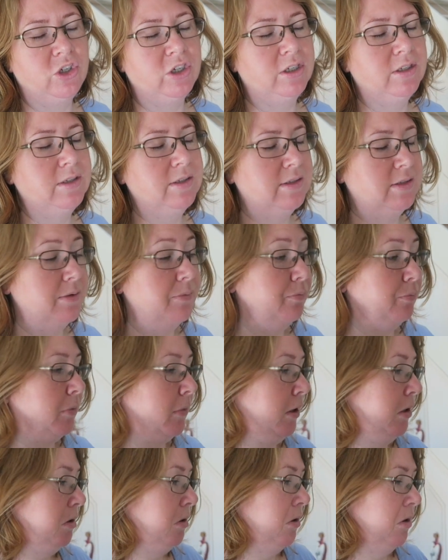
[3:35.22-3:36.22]
of chickens.
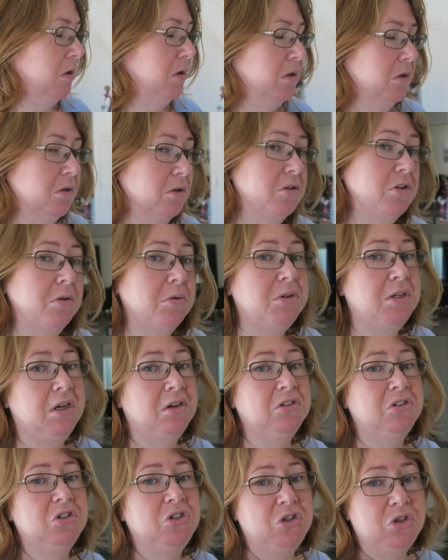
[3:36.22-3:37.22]
So we're
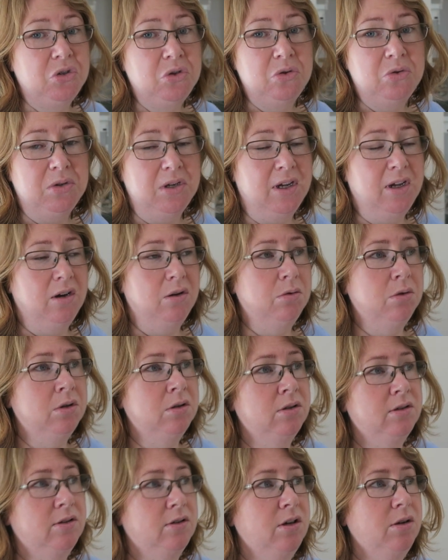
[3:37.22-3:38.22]
down to 2 now.
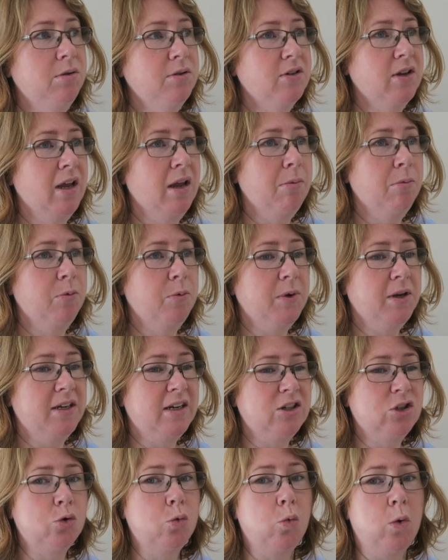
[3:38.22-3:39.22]
So that was going to happen when we
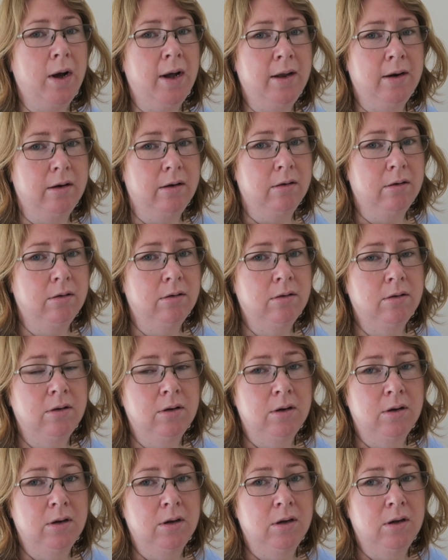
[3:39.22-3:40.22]
get down to 1.
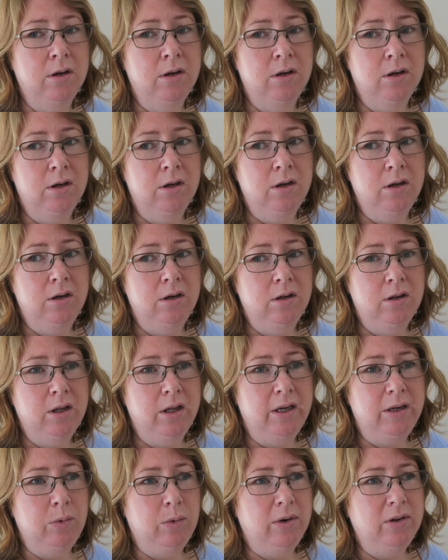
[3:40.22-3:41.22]

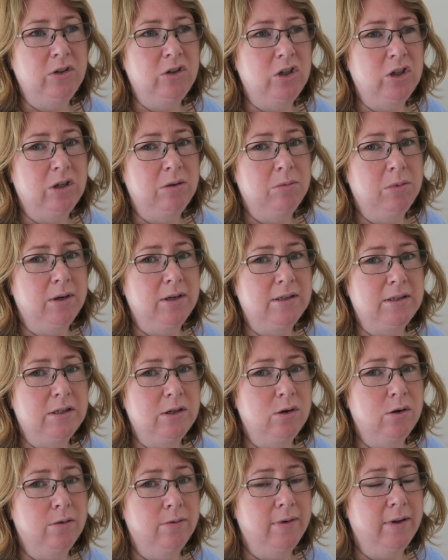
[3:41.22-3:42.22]
Like, 1 chicken by
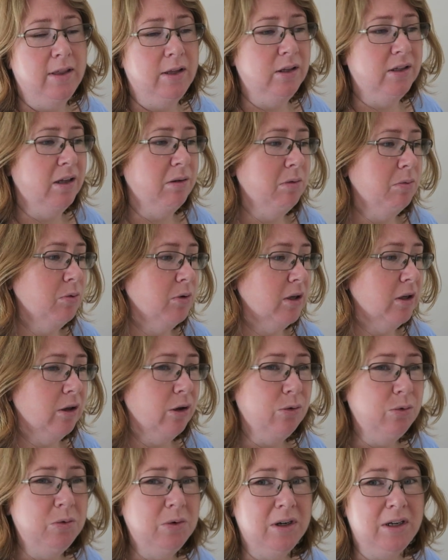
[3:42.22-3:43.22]
itself. I think that'd be pretty
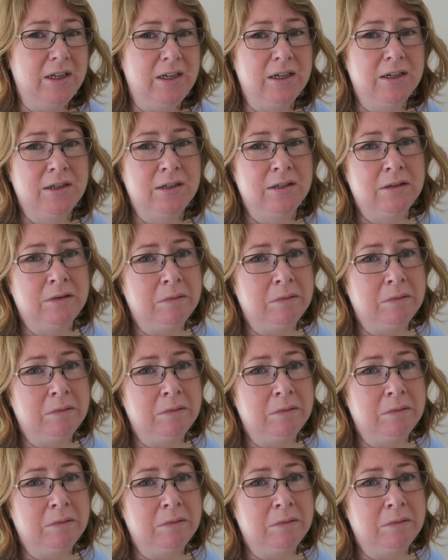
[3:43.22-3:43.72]
lonely.